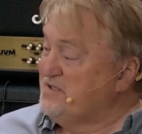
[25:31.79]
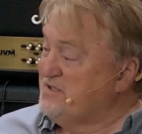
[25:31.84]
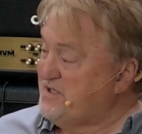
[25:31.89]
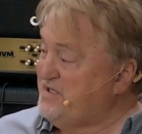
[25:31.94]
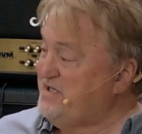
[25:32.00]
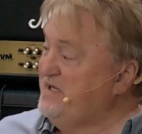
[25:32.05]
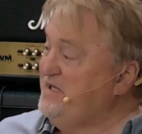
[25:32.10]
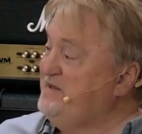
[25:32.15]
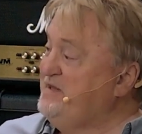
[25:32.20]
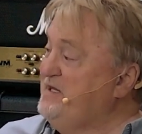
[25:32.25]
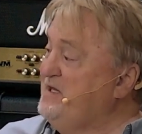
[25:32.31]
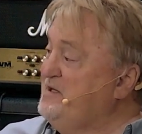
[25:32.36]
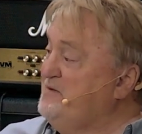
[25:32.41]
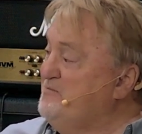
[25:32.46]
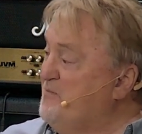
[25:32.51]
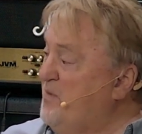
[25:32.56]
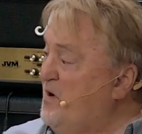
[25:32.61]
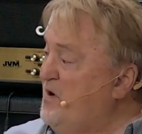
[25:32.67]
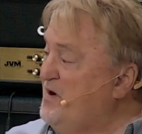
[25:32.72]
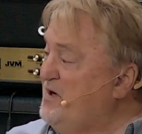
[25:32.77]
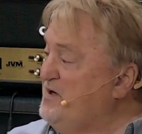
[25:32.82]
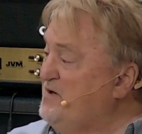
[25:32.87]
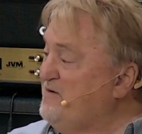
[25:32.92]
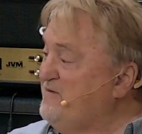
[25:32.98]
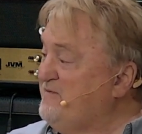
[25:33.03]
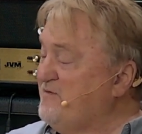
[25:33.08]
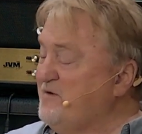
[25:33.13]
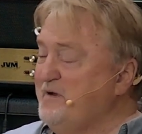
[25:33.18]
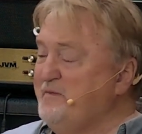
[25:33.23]
Scythian,
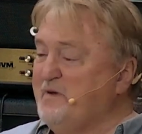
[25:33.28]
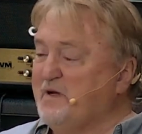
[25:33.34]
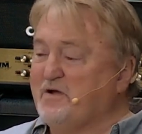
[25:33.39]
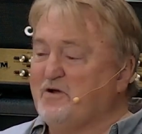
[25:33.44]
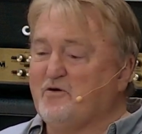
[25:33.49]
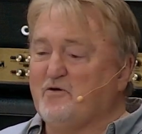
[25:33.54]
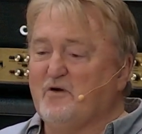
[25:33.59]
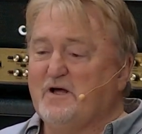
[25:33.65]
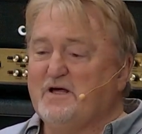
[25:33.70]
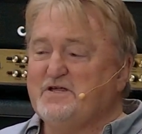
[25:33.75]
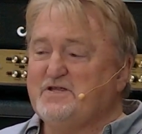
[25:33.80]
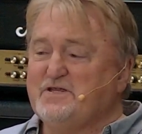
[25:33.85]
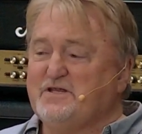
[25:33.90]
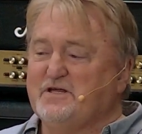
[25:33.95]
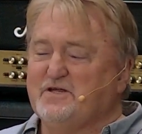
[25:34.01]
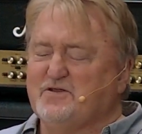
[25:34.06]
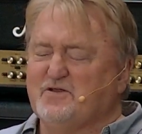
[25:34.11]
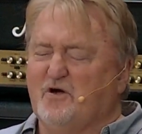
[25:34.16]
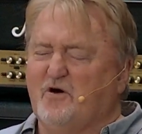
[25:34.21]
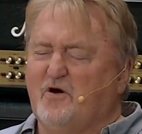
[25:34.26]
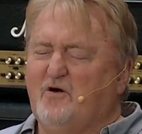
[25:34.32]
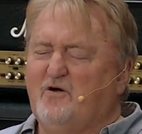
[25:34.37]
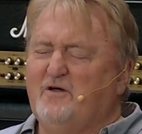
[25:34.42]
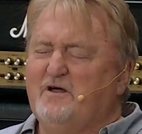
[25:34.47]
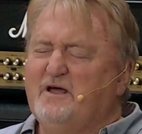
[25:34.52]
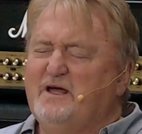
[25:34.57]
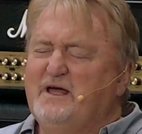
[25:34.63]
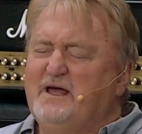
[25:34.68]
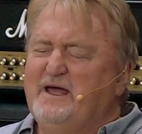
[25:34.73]
bond or free, but Christ is
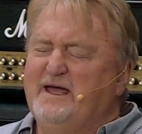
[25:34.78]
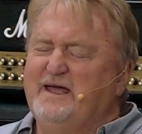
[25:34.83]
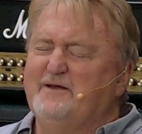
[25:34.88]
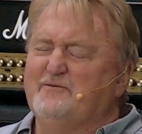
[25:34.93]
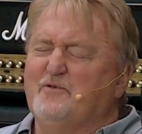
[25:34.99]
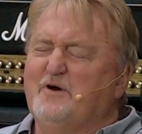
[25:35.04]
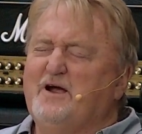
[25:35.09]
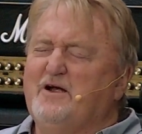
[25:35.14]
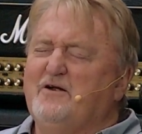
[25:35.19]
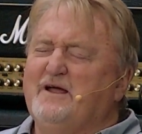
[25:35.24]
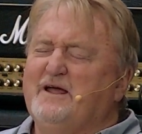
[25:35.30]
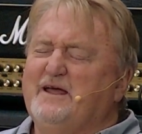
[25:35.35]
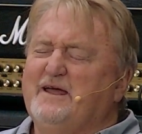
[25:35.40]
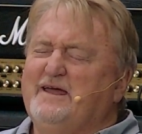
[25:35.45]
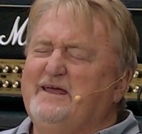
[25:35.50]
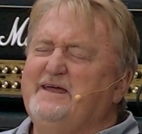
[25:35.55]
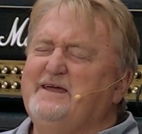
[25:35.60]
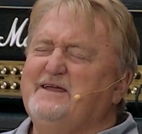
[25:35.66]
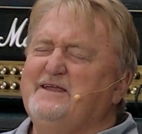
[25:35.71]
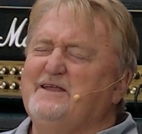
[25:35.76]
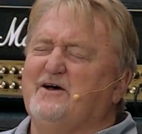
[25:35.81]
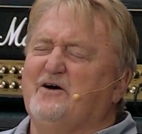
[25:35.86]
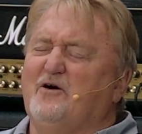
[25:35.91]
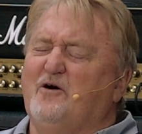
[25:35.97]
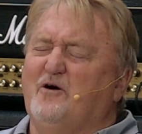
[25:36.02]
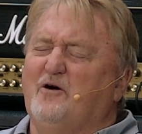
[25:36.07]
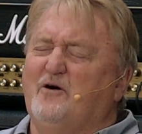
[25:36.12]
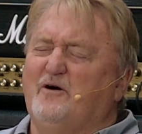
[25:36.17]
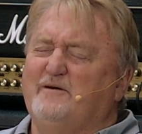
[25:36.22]
all. And where? In
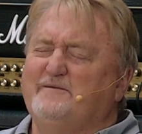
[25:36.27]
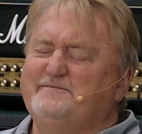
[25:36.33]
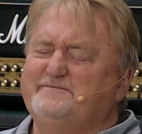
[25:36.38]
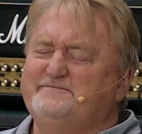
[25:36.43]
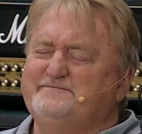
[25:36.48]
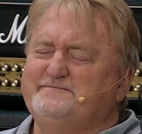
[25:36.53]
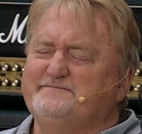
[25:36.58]
all.